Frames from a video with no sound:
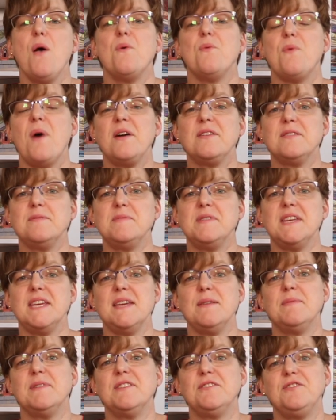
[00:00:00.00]
Welcome to
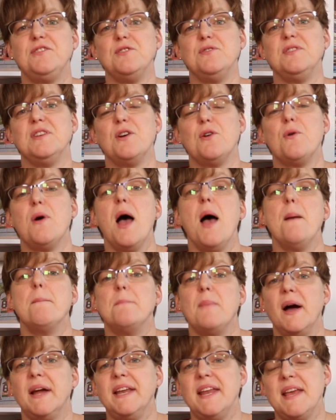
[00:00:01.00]
Epida Studio.
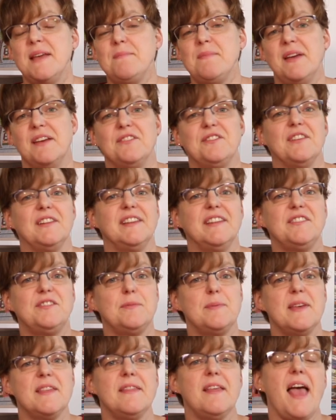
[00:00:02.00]
My name is
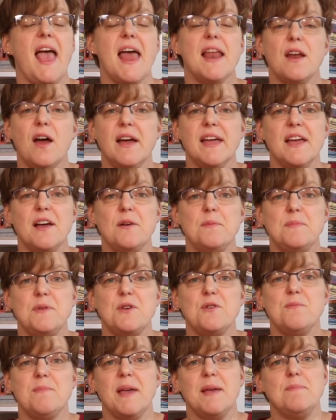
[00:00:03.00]
Elizabeth, and I help
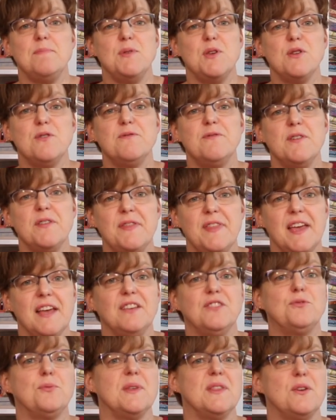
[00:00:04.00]
you make beautiful
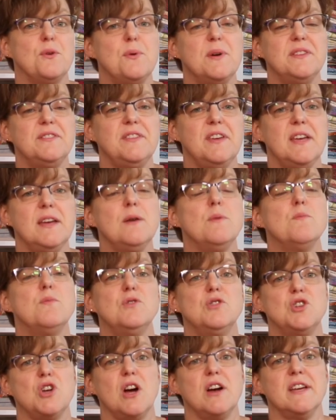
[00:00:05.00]
things with quilting,
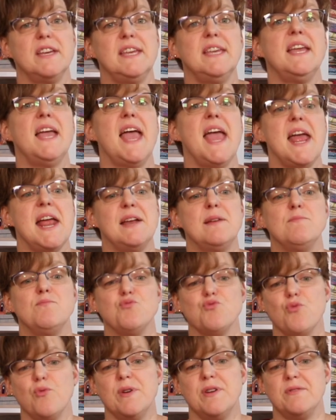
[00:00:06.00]
pojagi, and
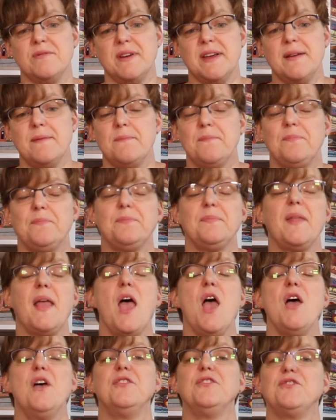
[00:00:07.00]
embroidery.
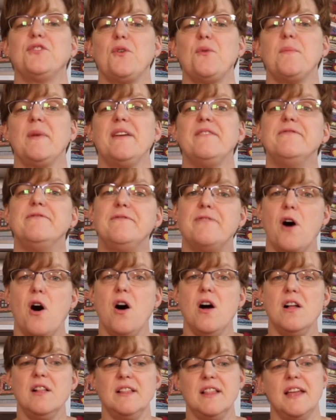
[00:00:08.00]
So my
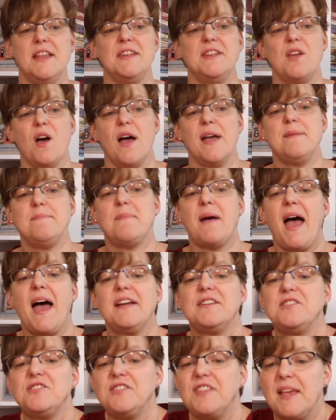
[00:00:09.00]
fall
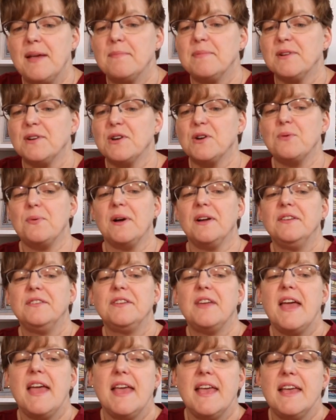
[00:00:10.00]
9-patch sampler
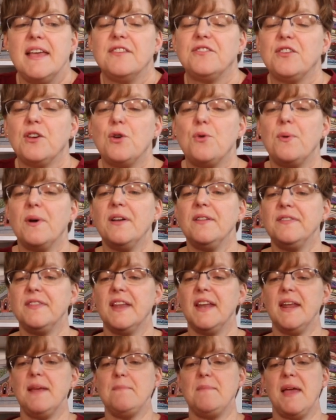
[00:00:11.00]
quilt is a quilt
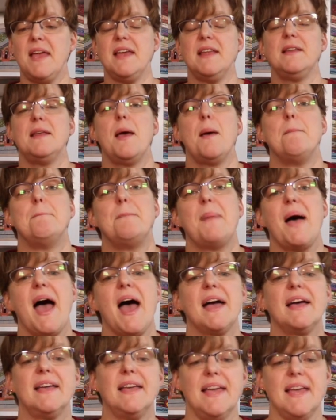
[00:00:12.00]
that I made
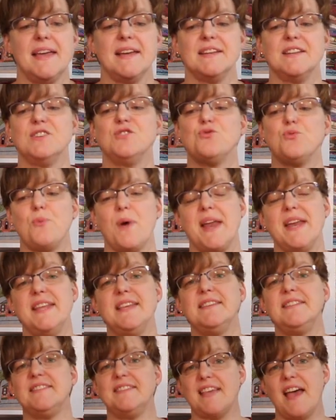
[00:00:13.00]
back in
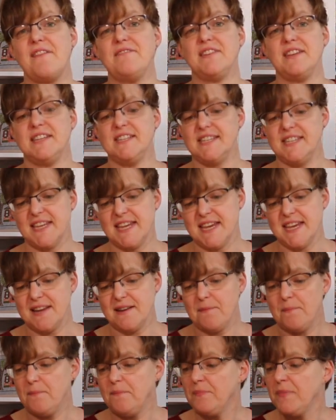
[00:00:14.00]
2017.